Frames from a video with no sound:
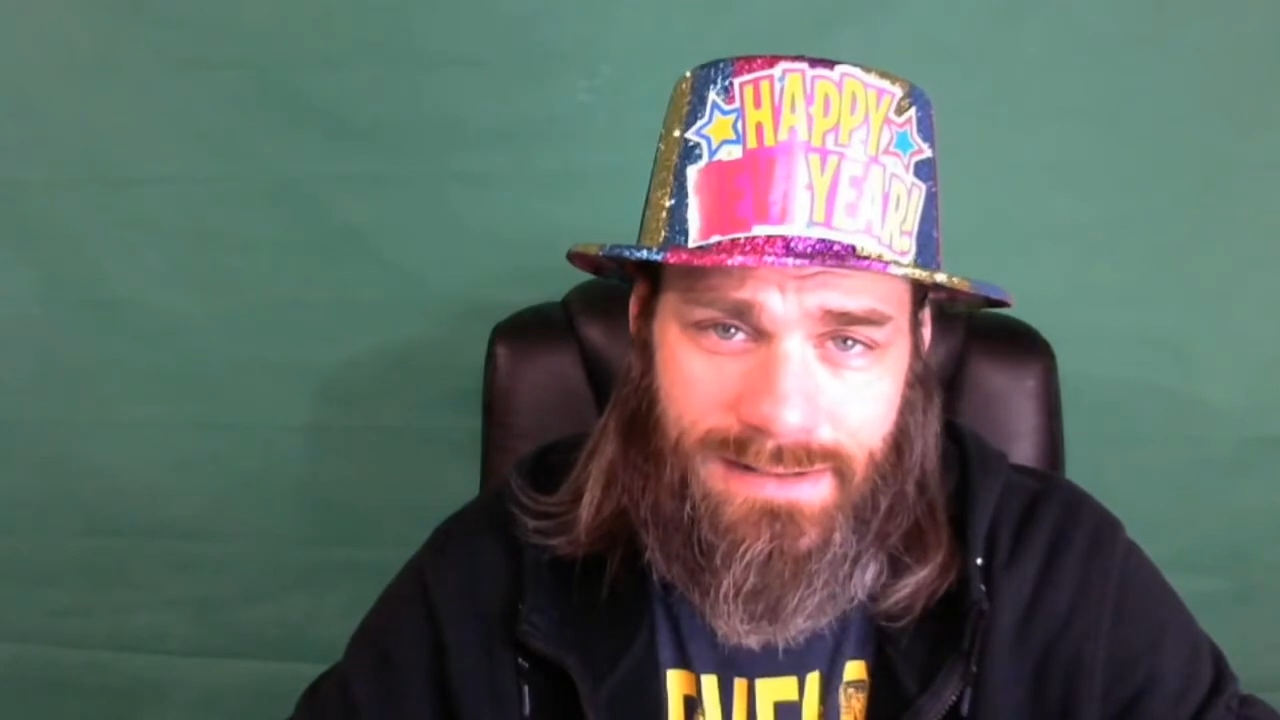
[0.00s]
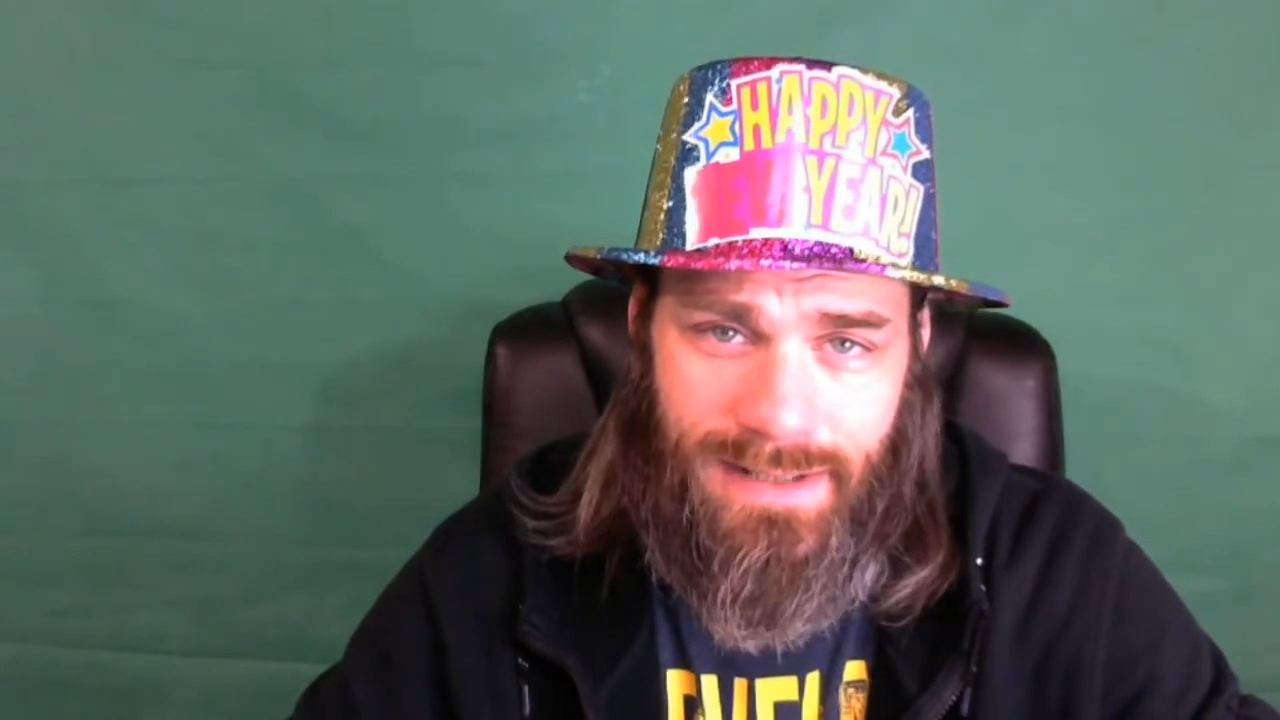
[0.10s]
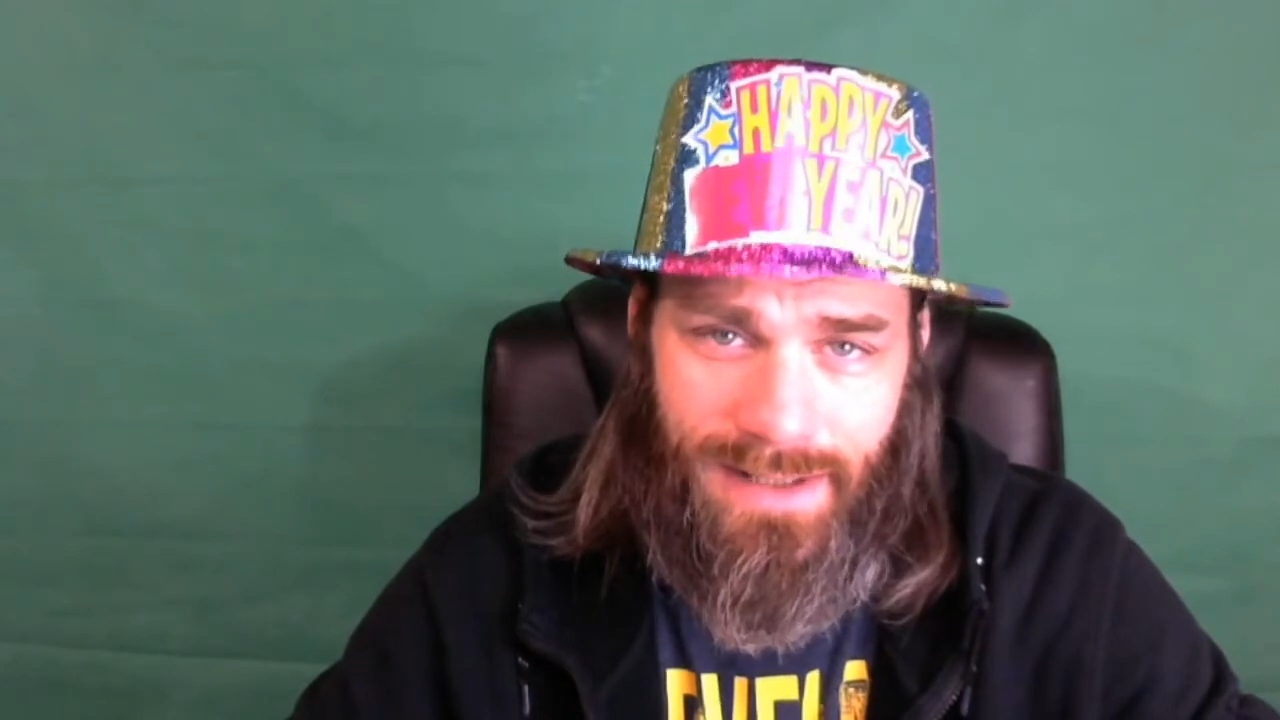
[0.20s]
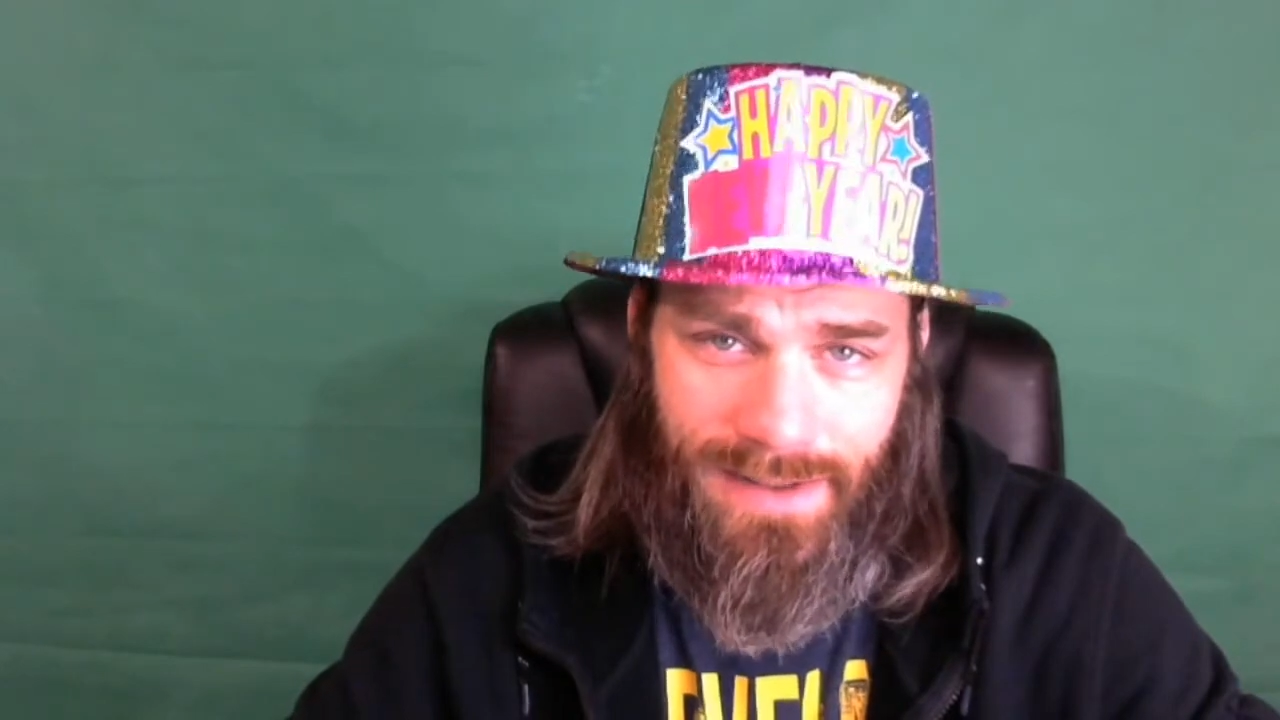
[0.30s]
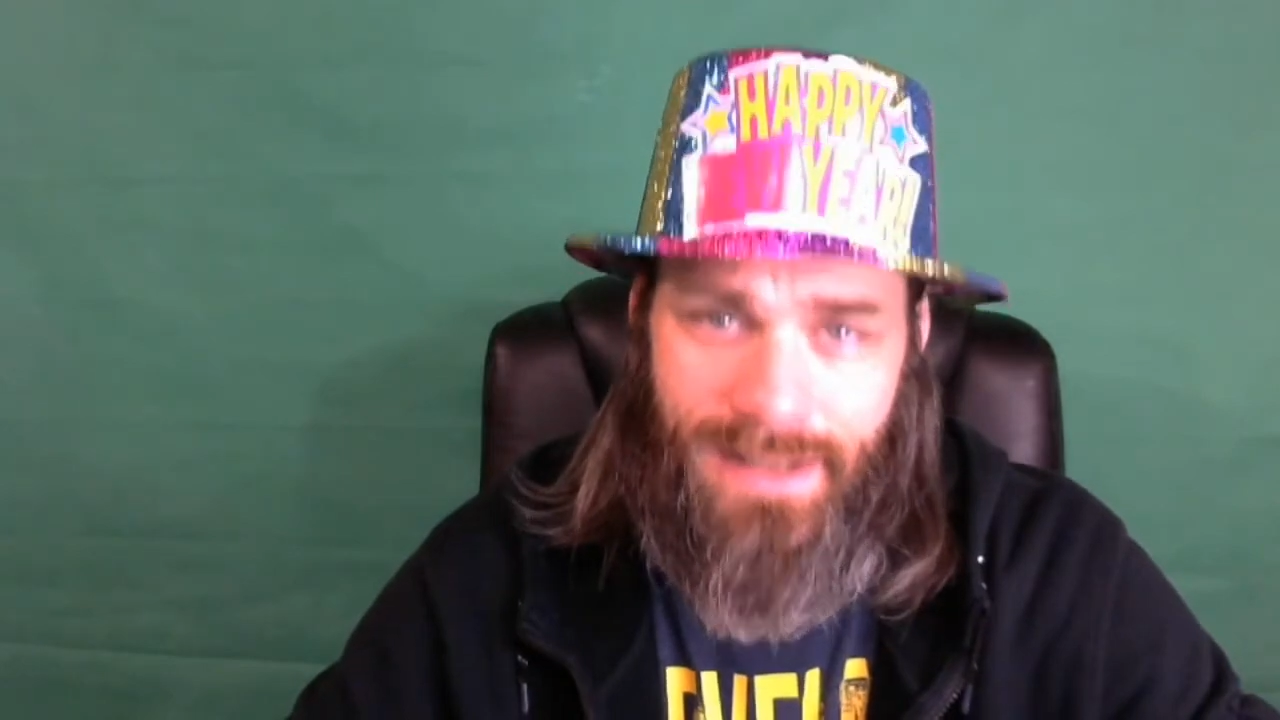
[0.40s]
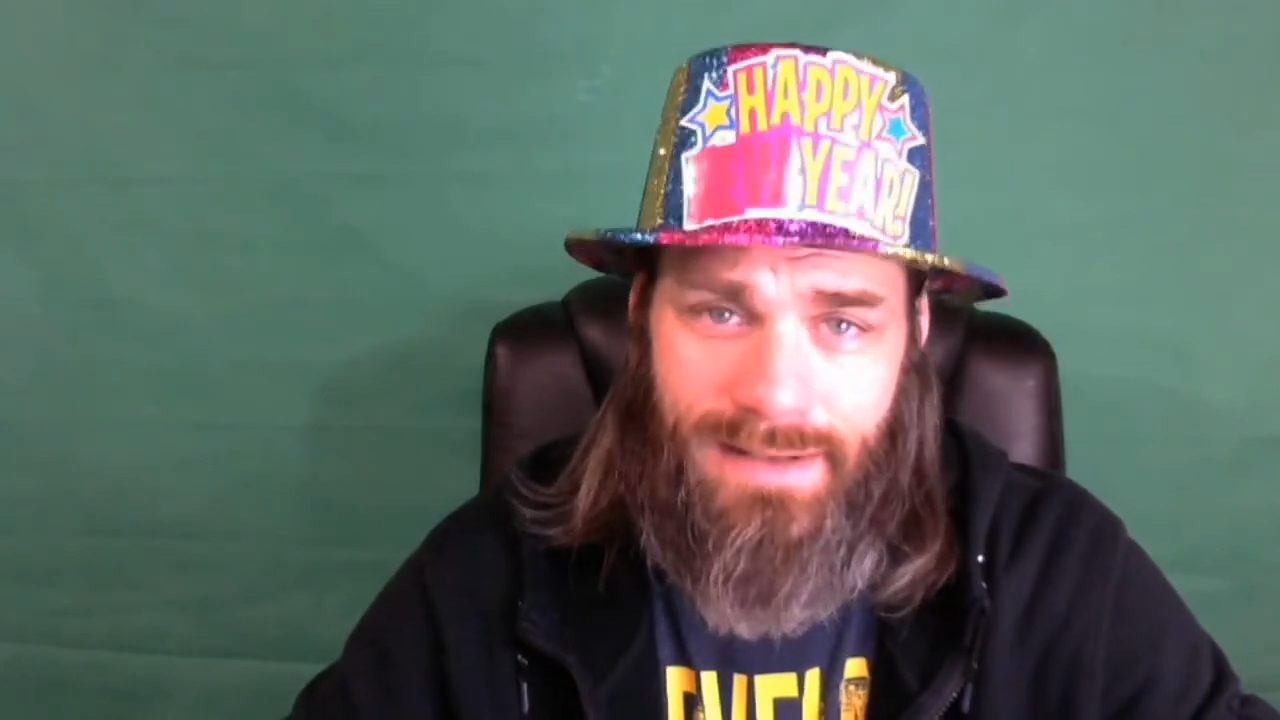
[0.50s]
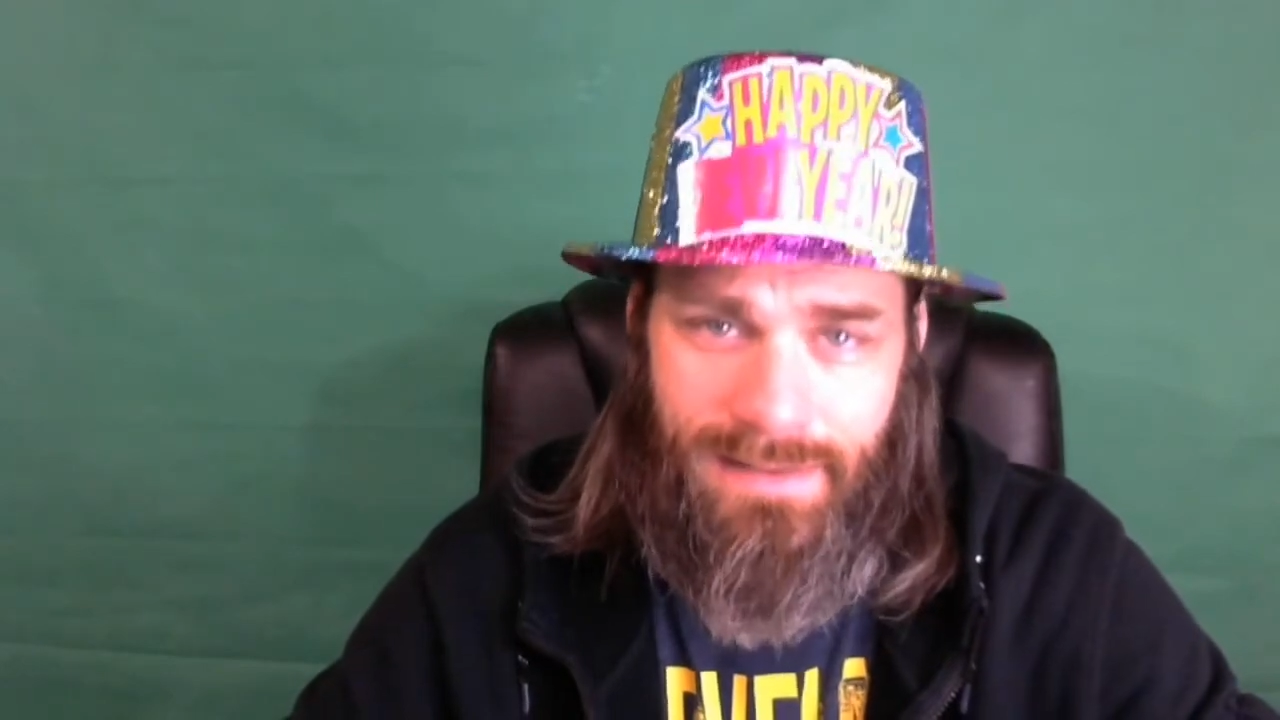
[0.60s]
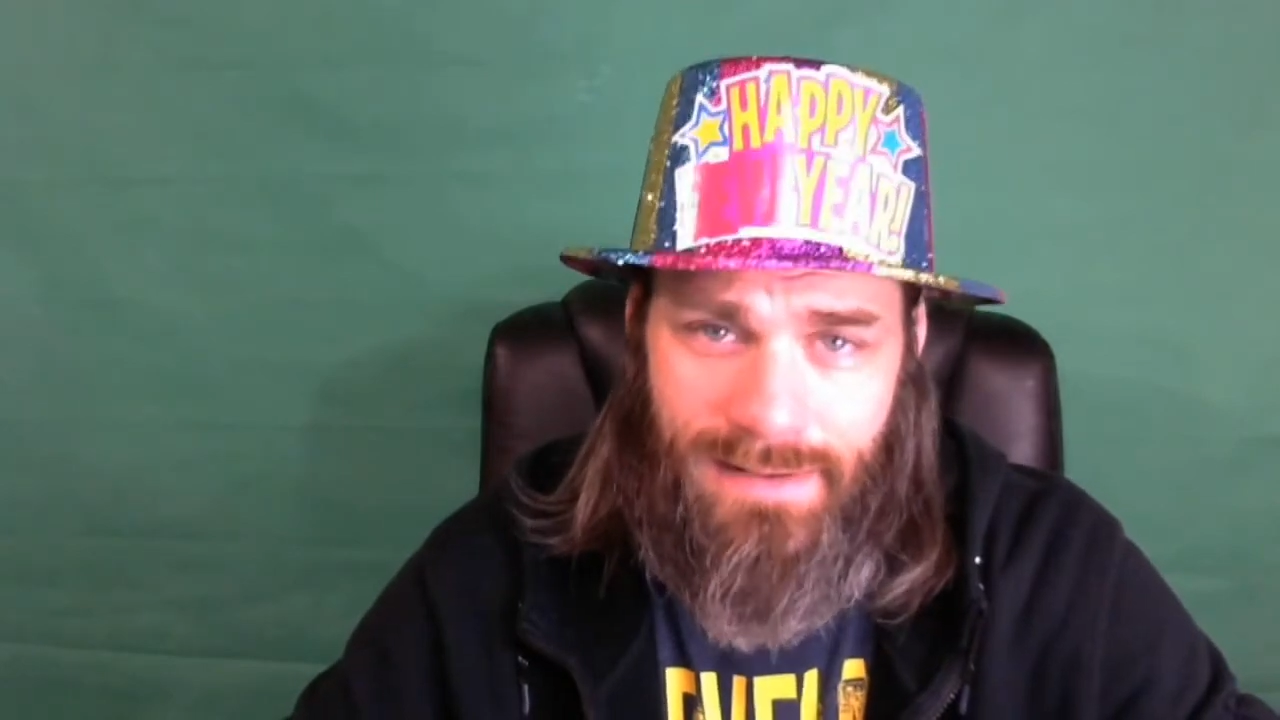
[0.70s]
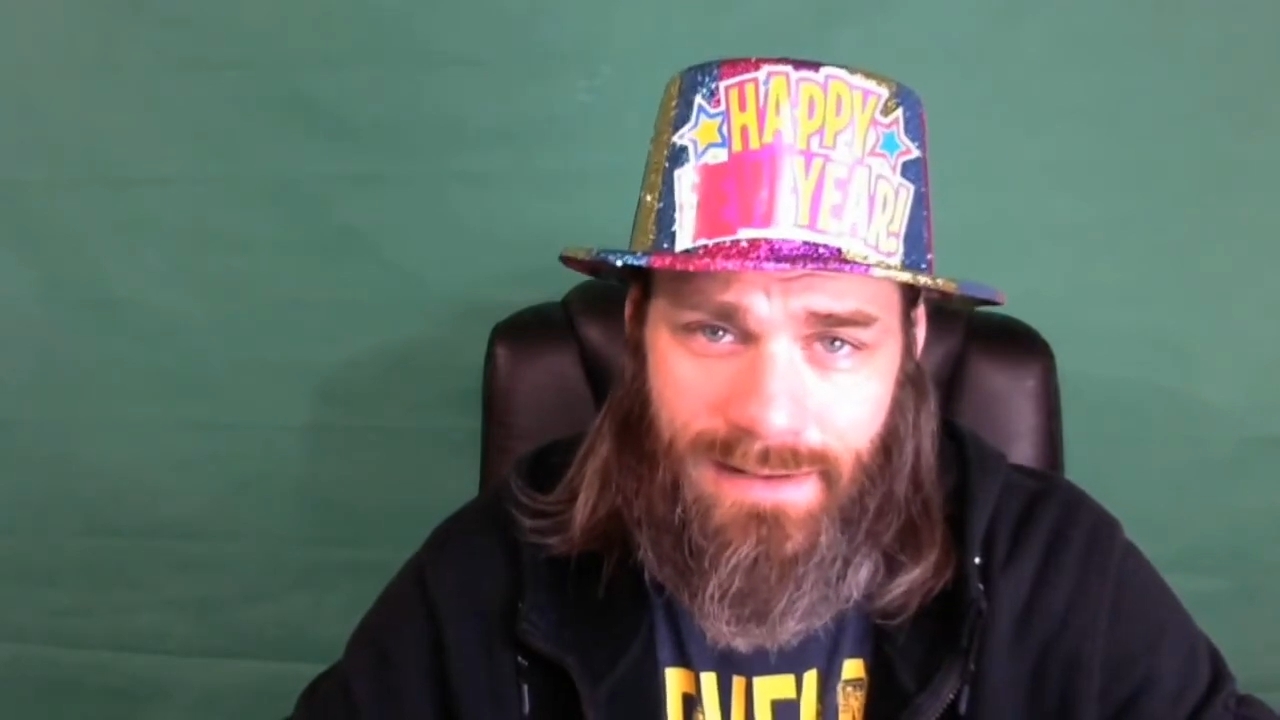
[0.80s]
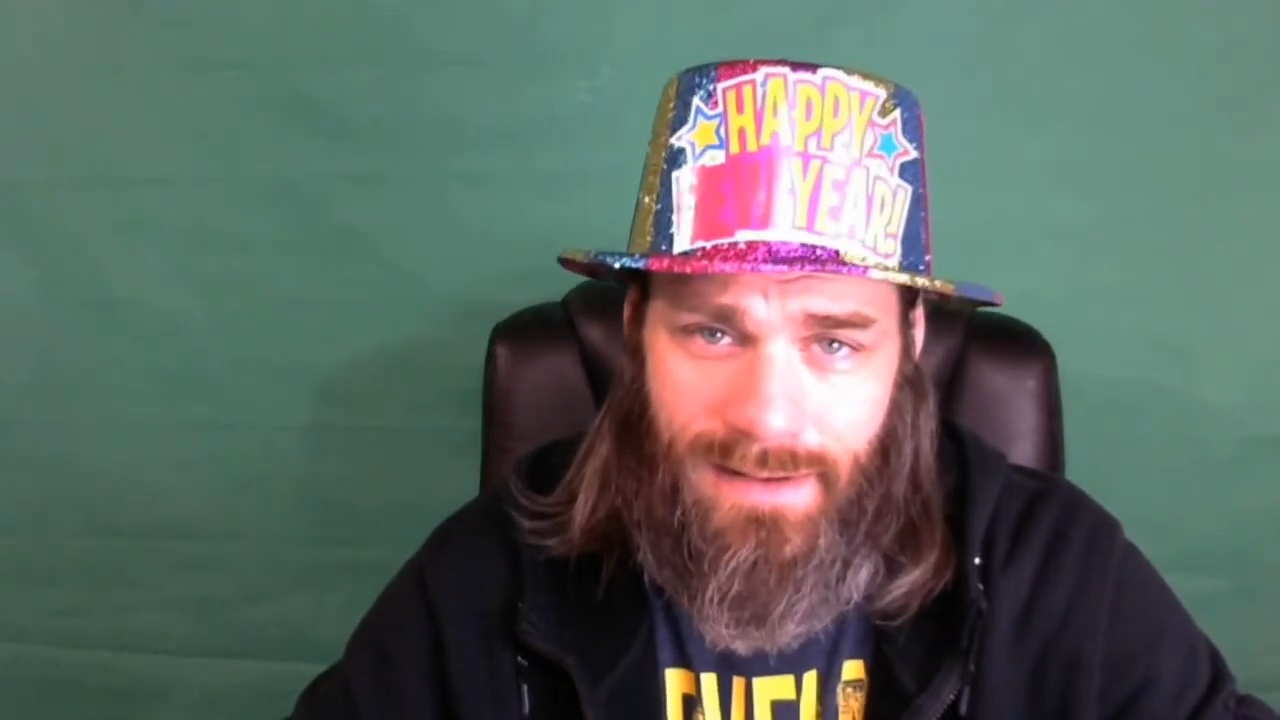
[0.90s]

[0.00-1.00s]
at least.